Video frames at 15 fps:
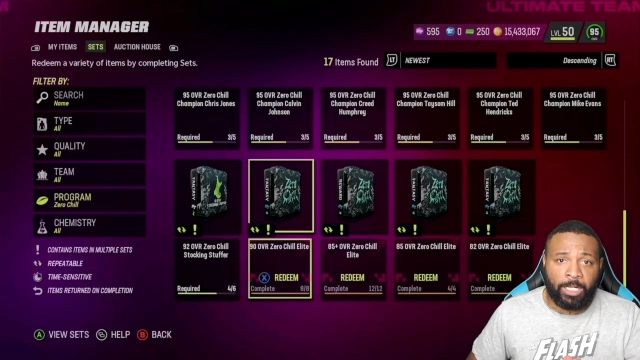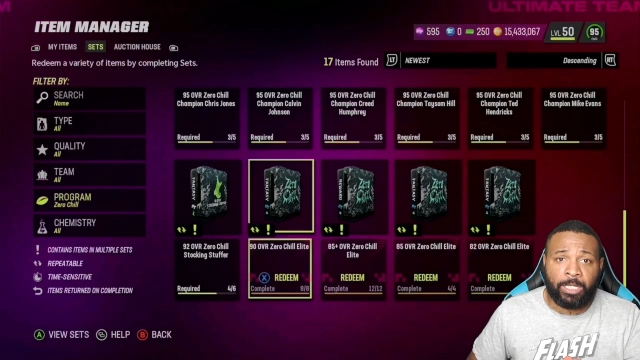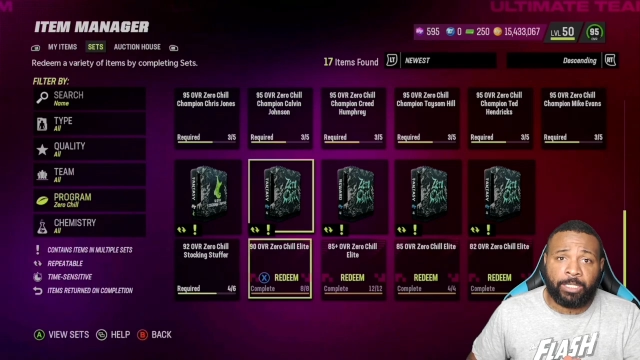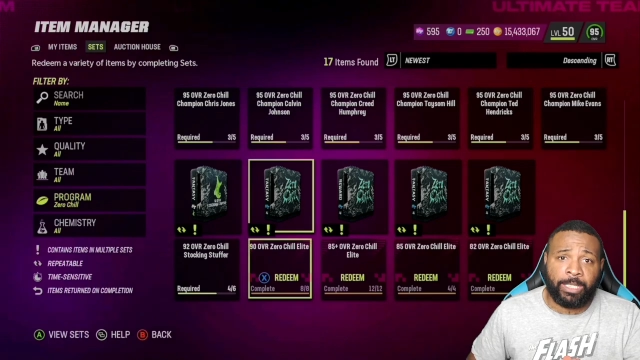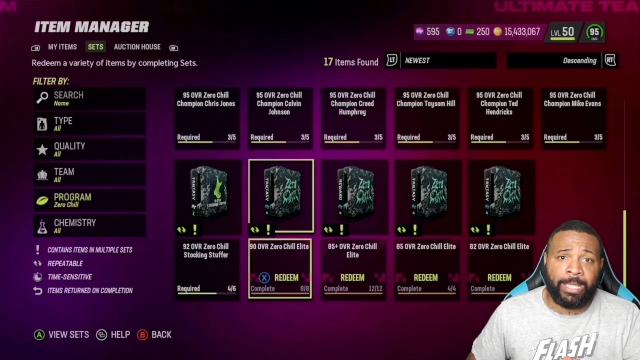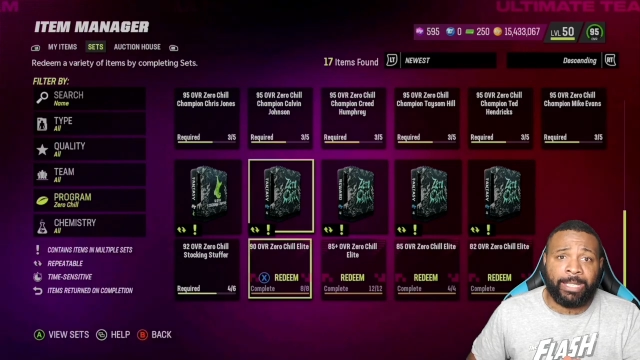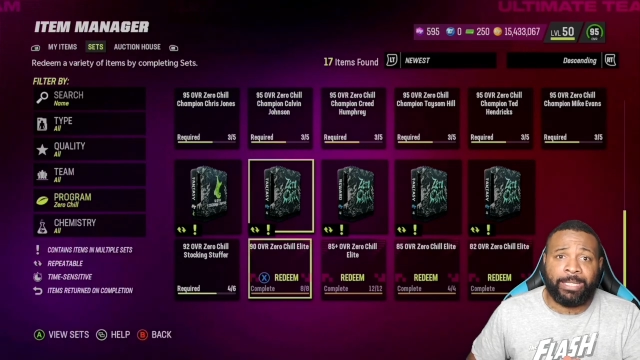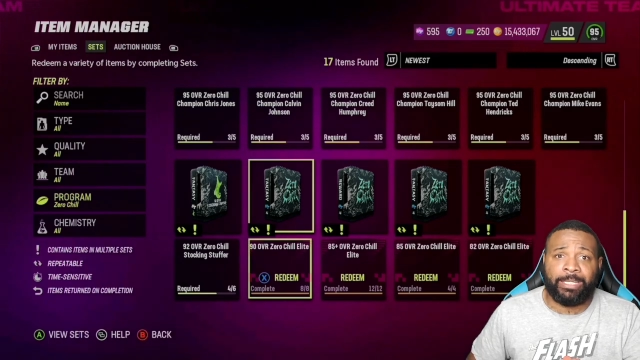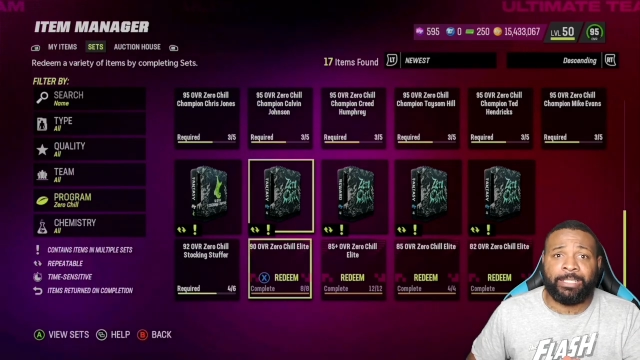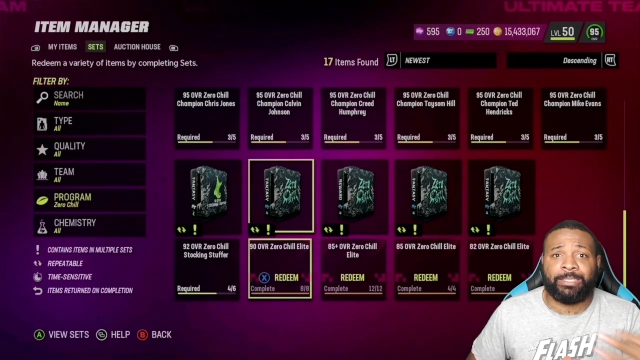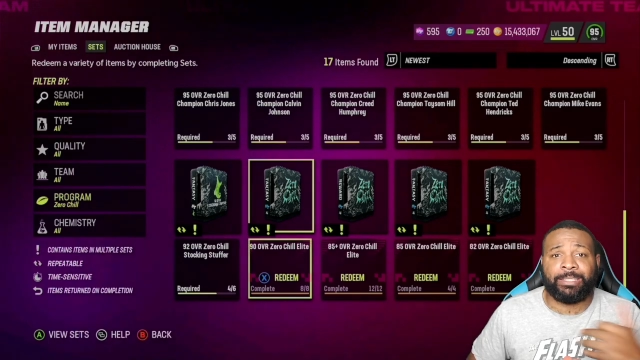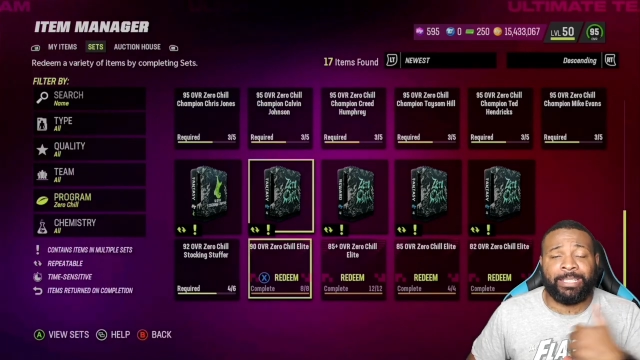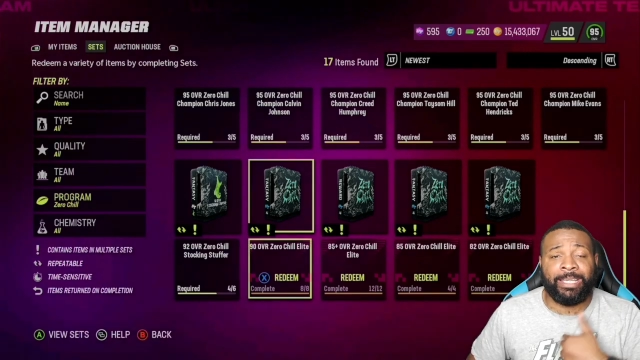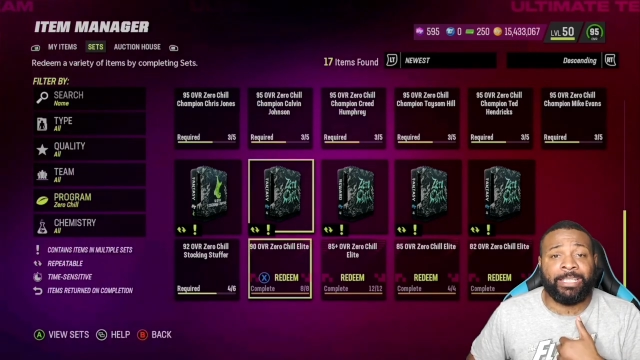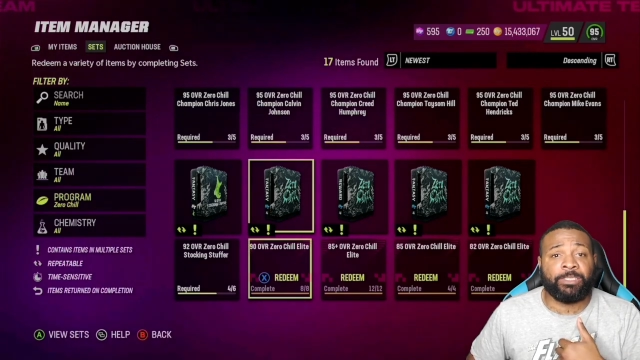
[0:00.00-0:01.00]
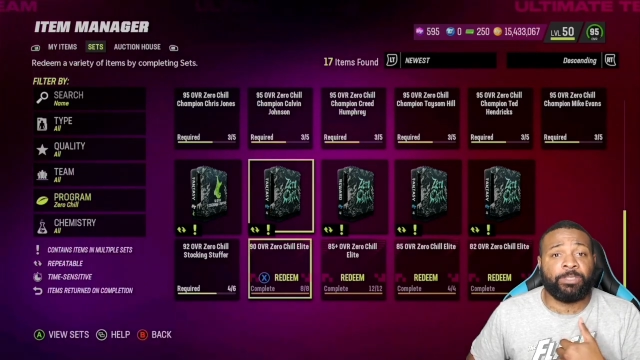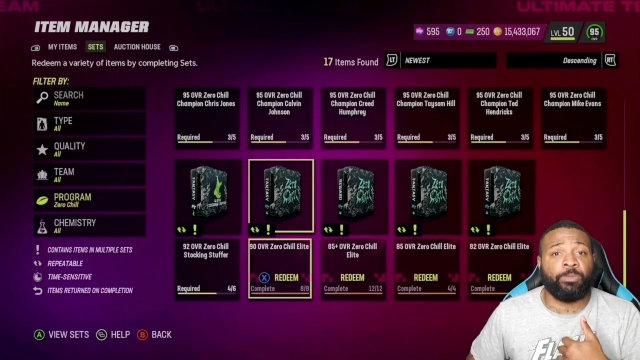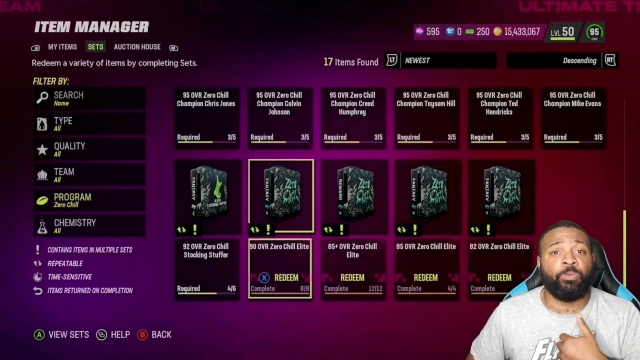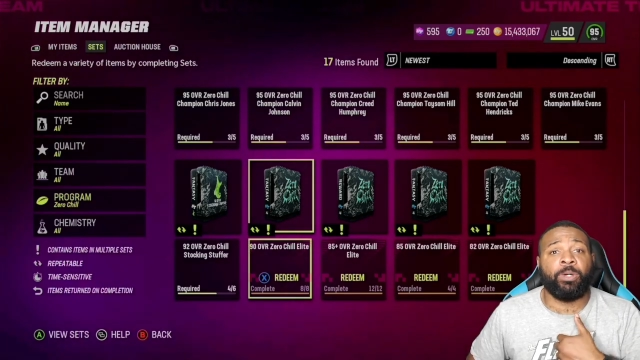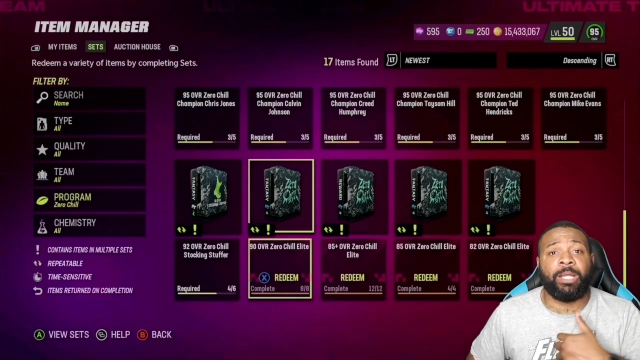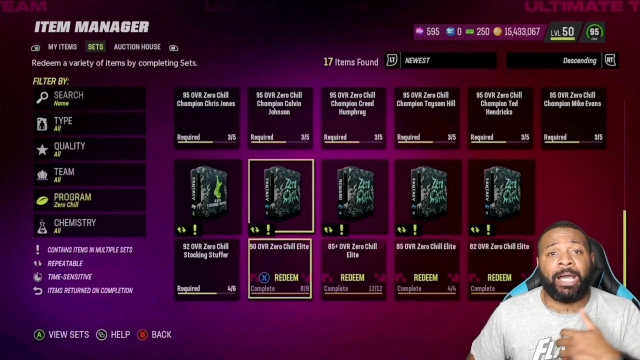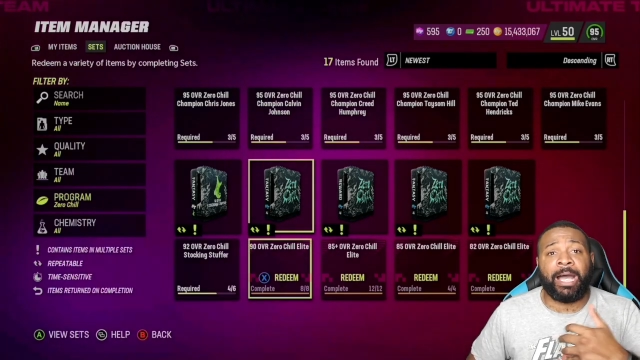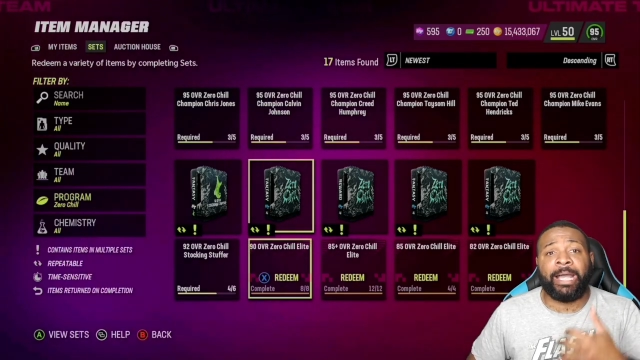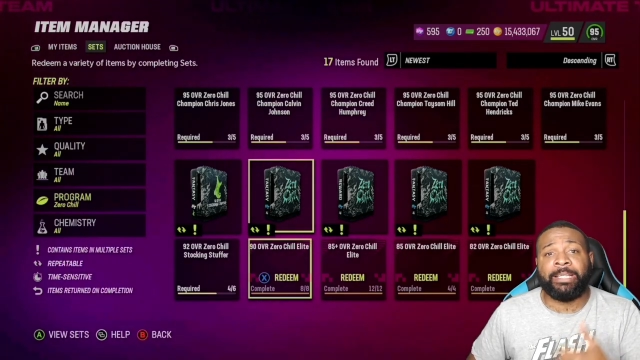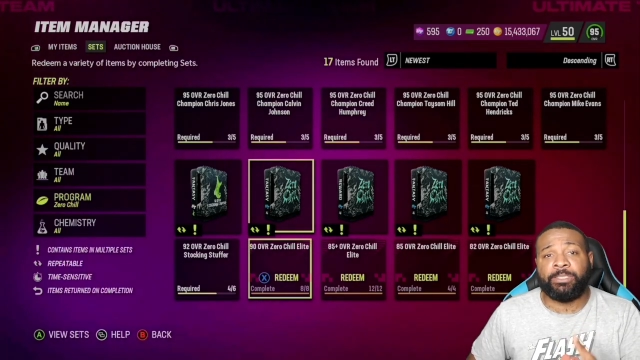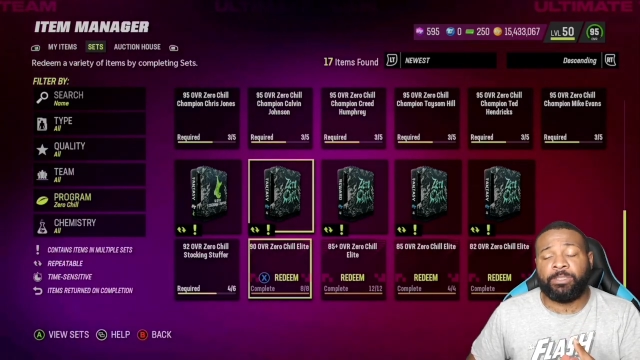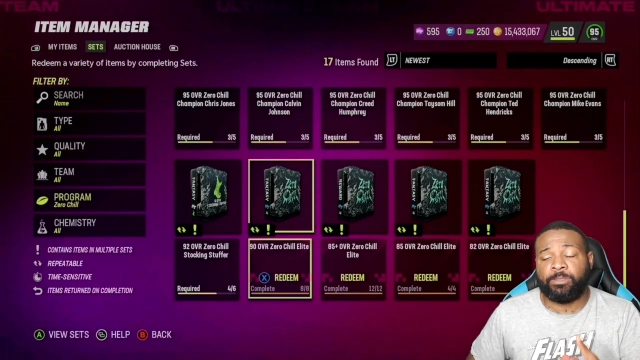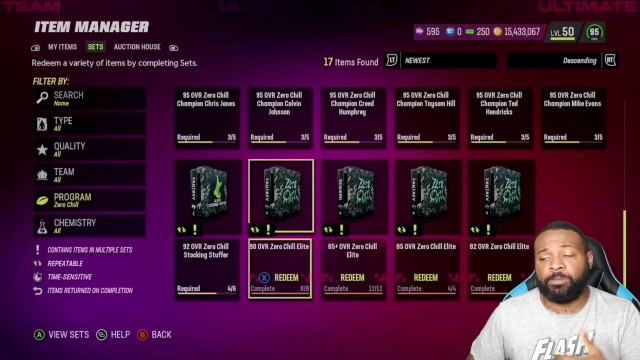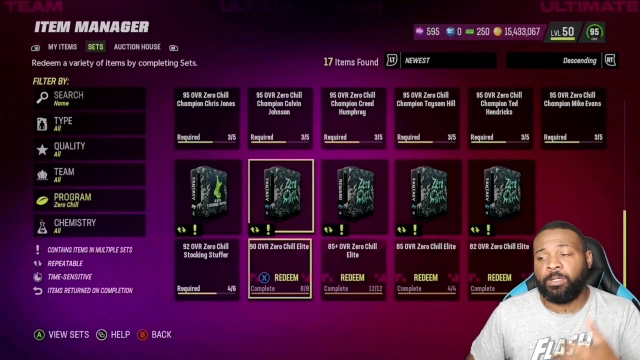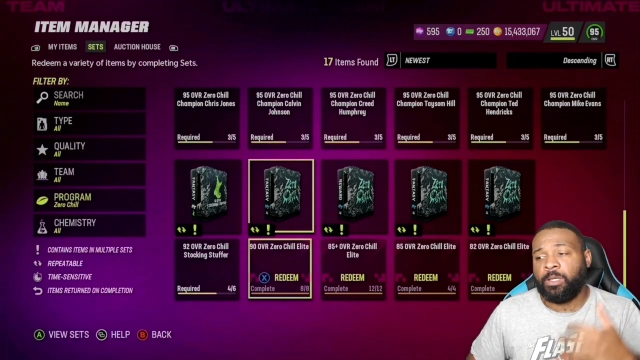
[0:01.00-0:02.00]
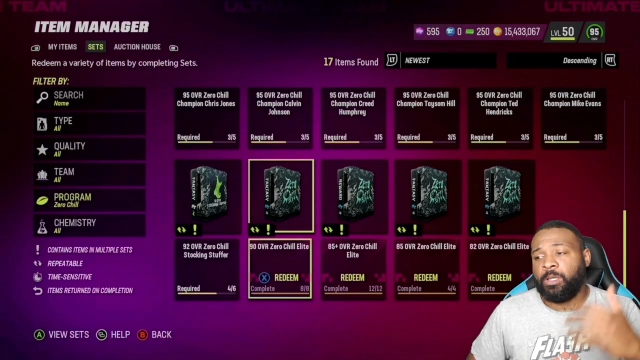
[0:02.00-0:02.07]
unedited things of what I do